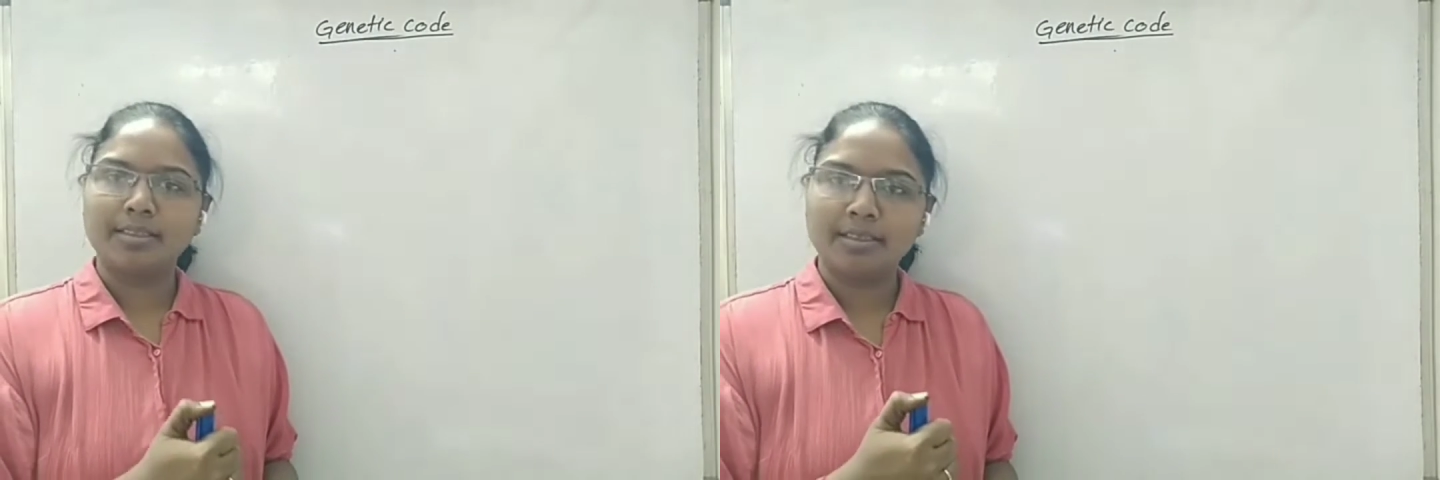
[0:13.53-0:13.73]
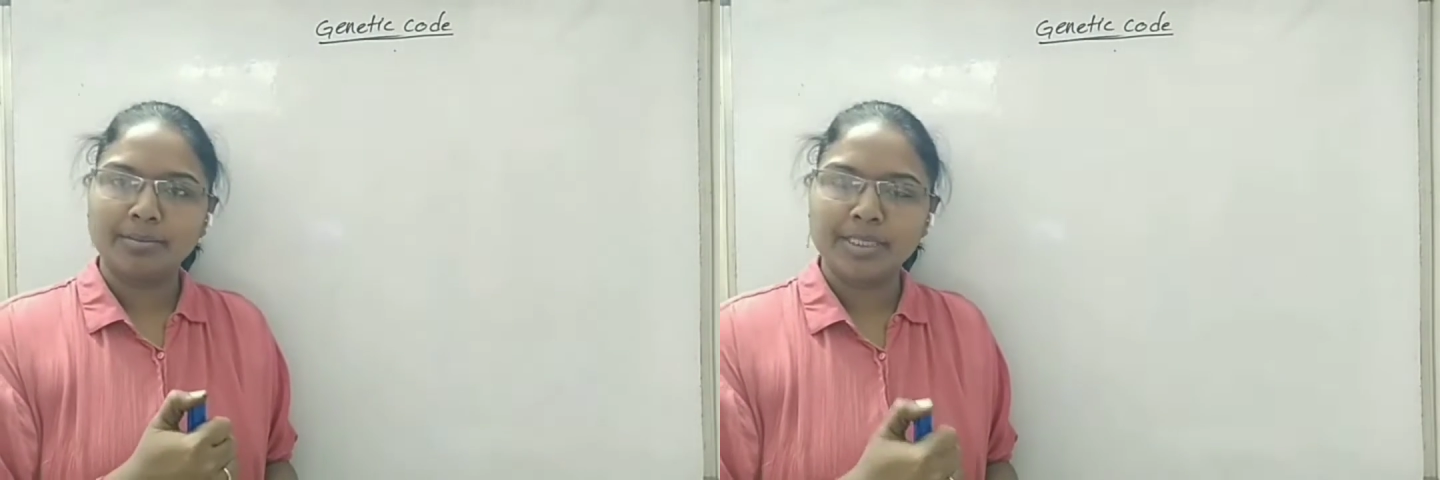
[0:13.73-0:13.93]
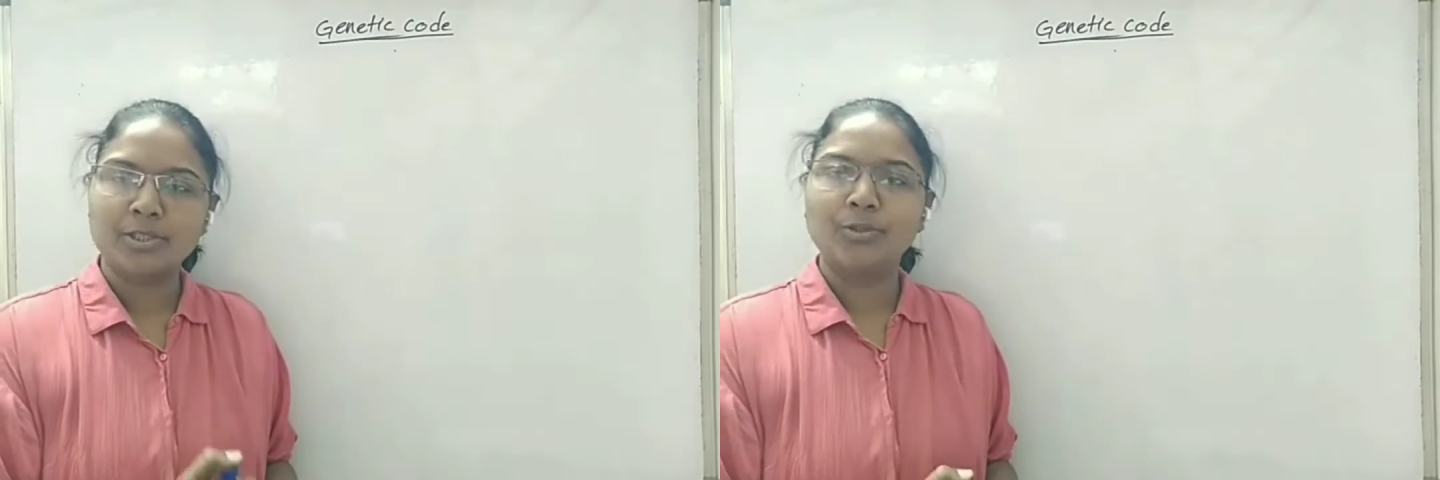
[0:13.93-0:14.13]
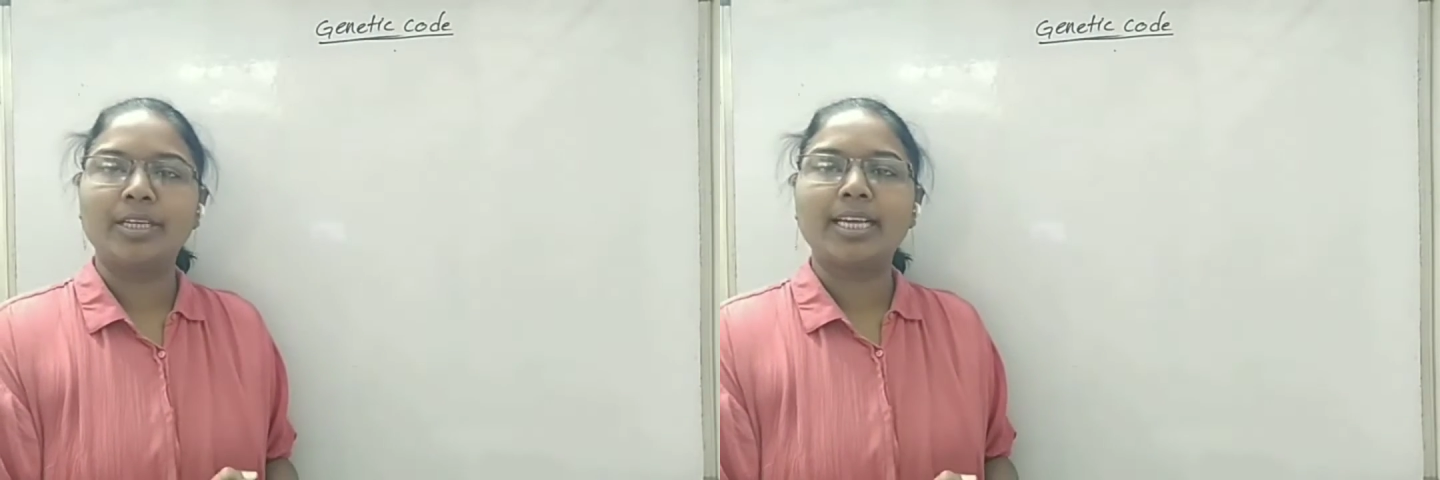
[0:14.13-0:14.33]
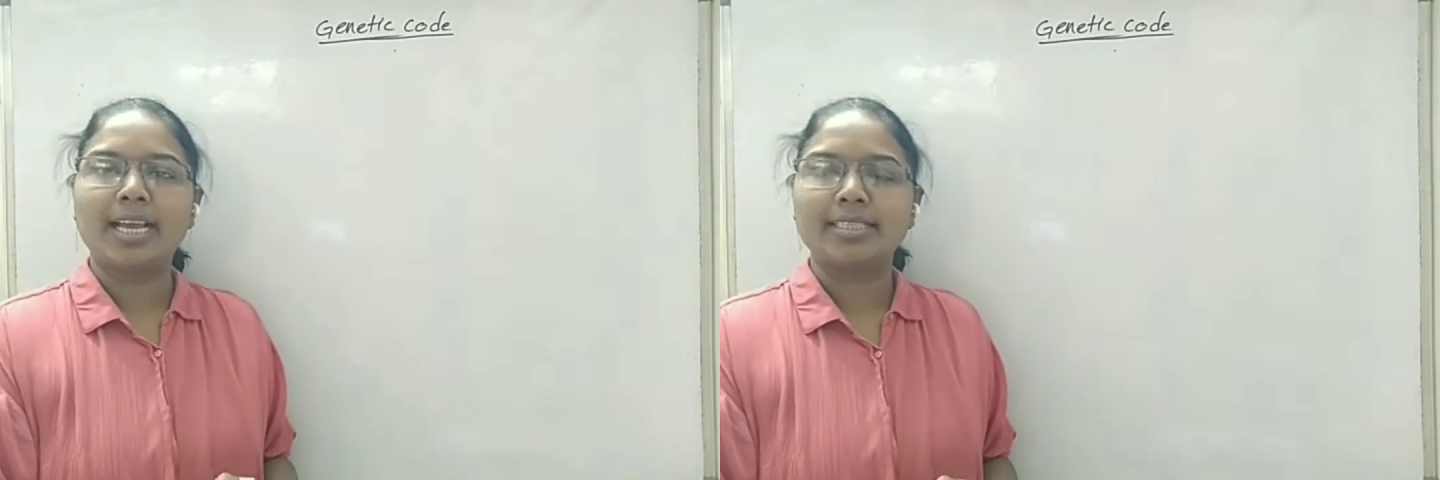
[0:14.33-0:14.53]
means
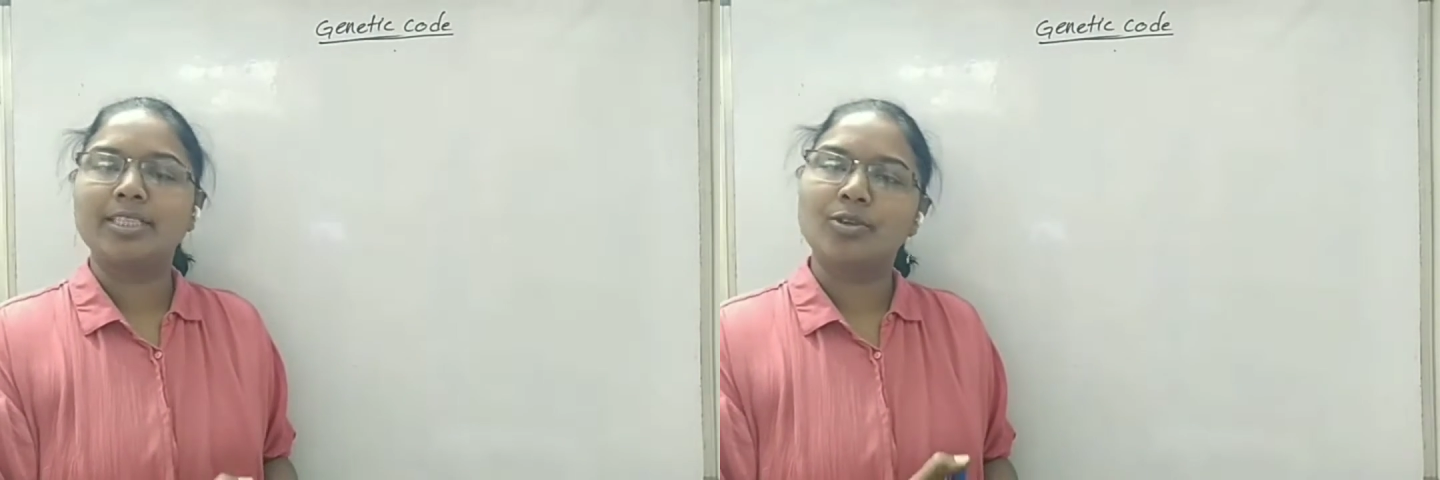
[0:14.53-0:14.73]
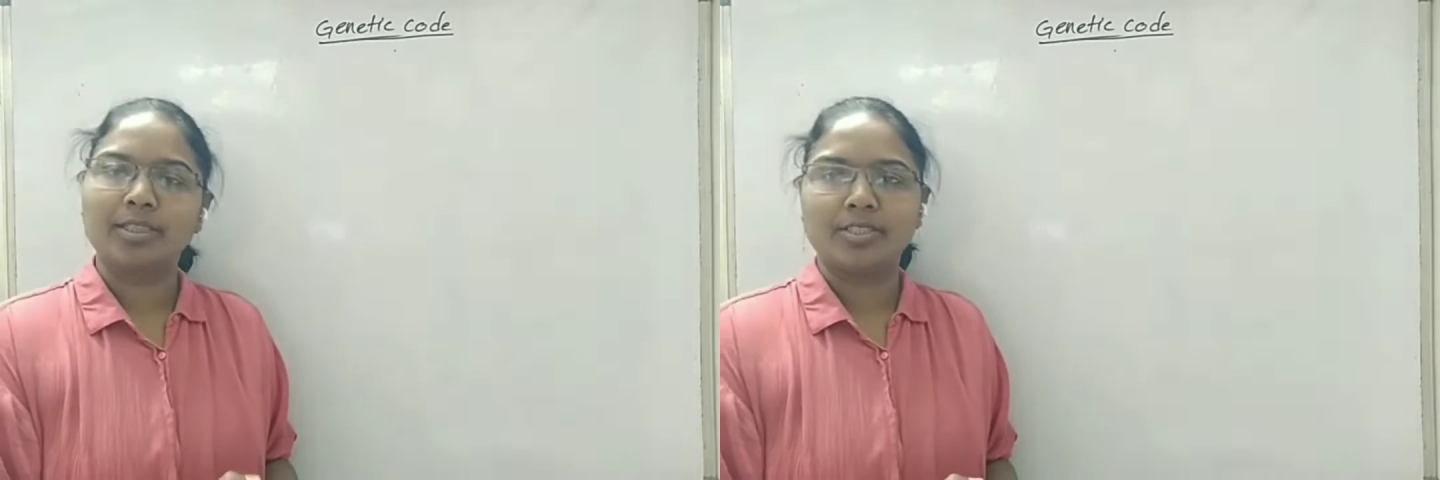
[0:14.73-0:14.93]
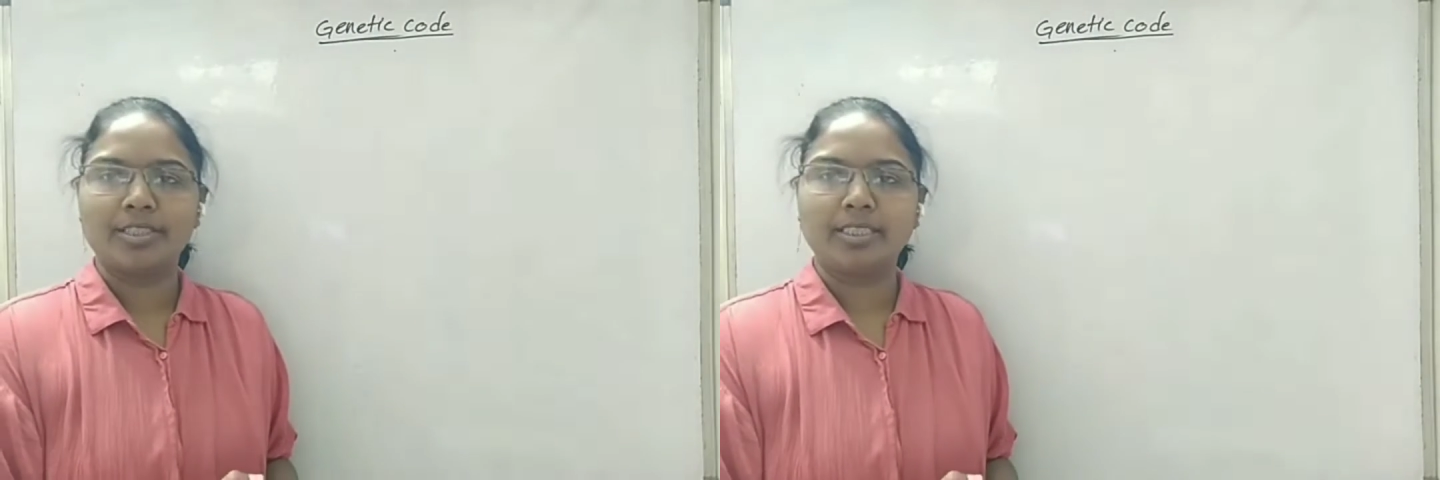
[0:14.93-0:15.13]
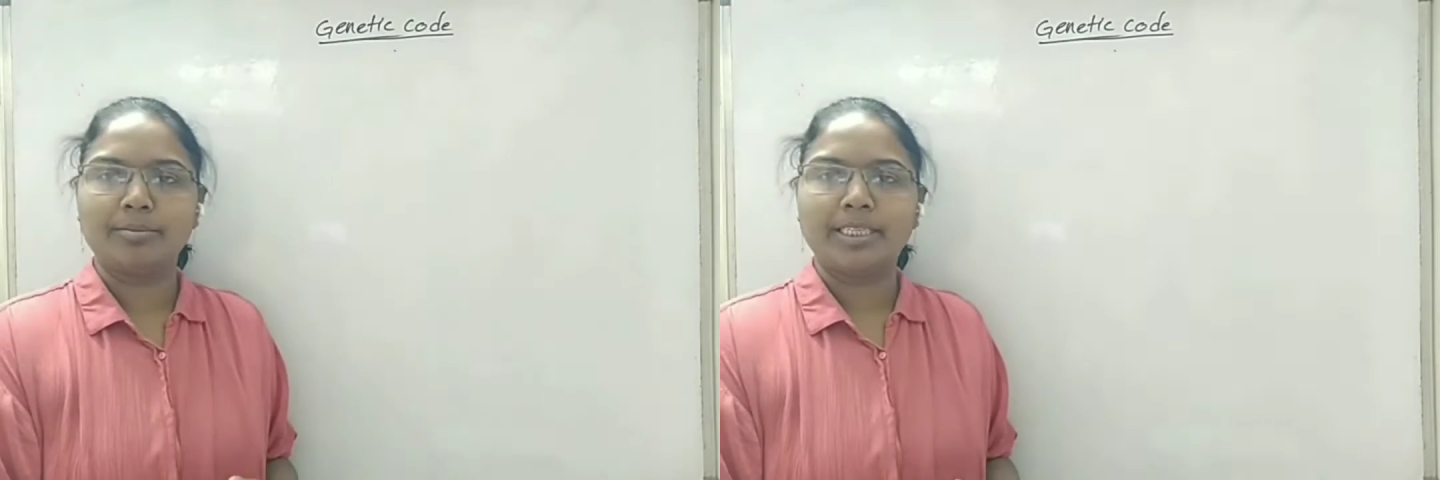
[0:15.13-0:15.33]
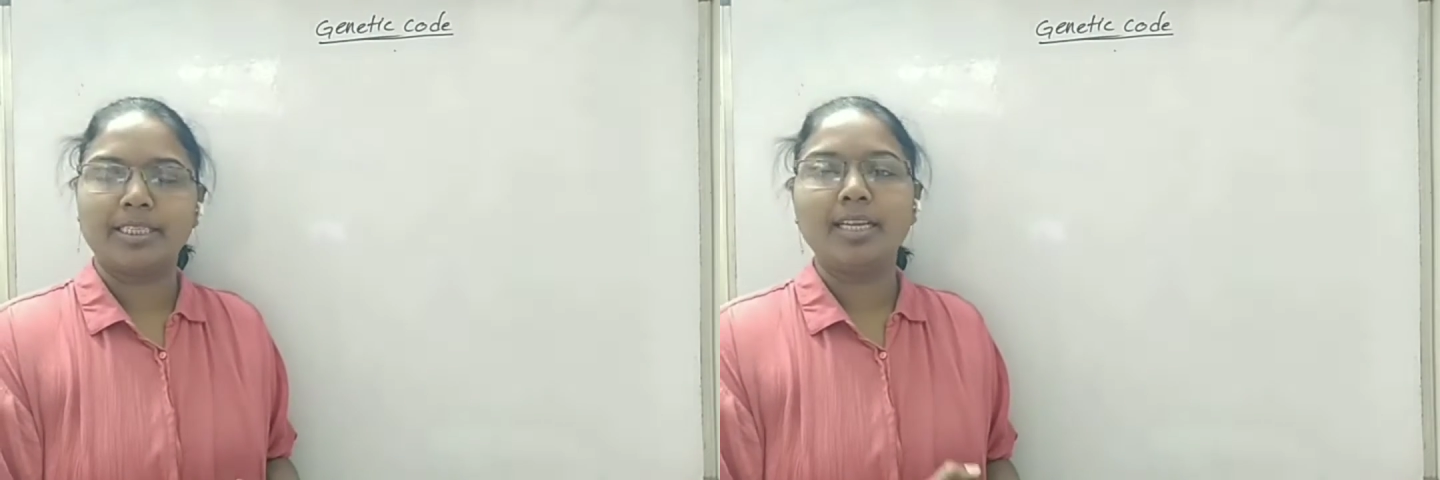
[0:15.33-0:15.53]
nucleic acids or the
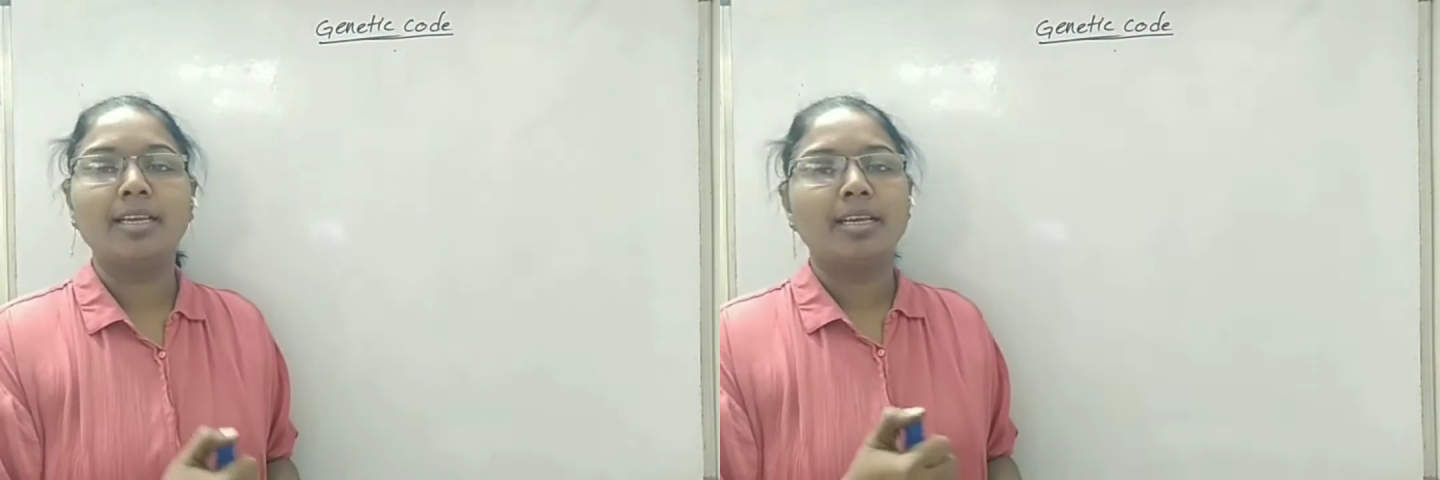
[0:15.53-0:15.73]
genetic material